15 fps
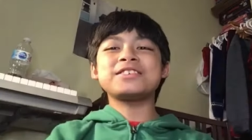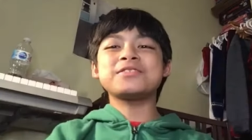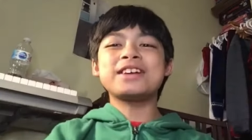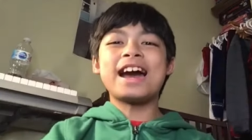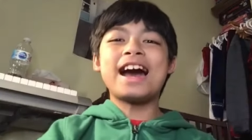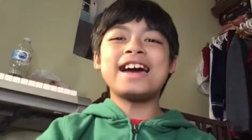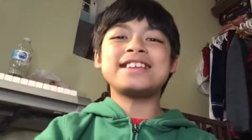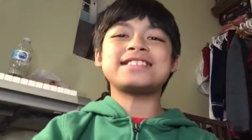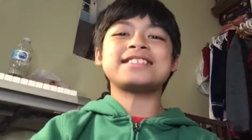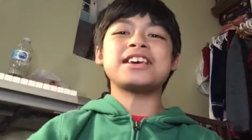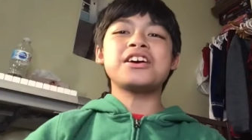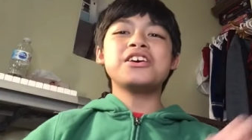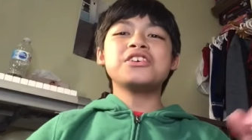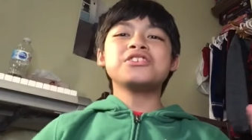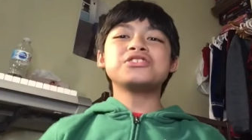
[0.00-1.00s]
you guys
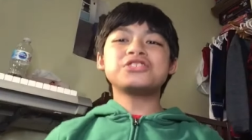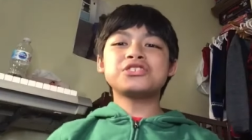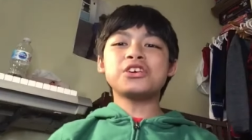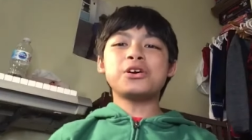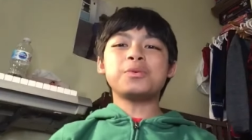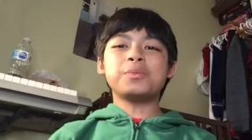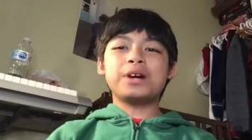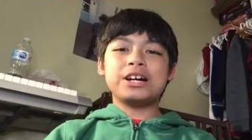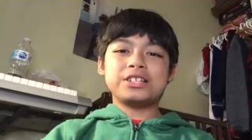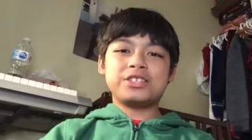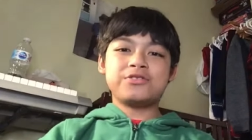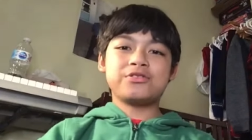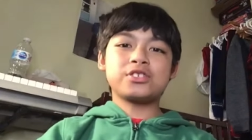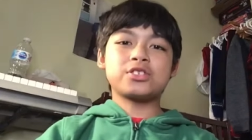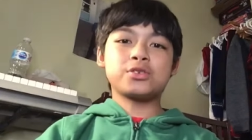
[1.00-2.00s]
so much
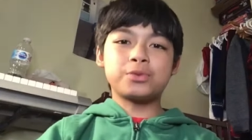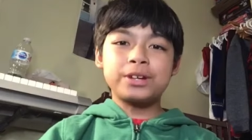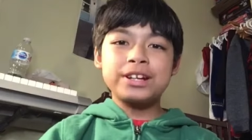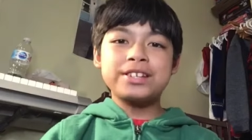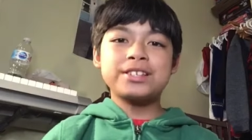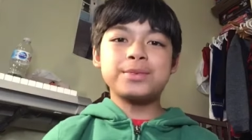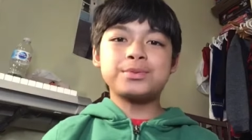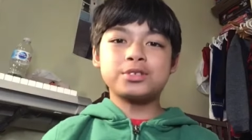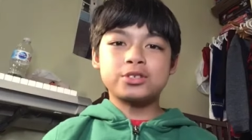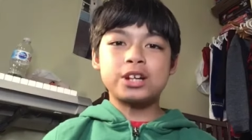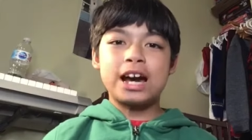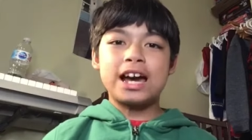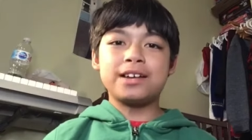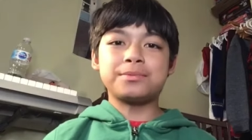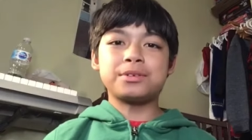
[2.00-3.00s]
for 20
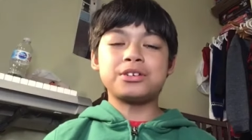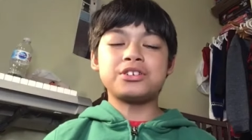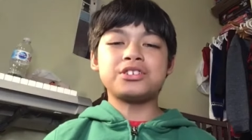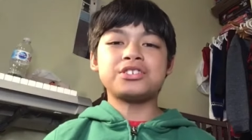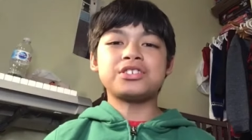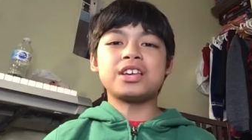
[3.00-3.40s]
subscribers.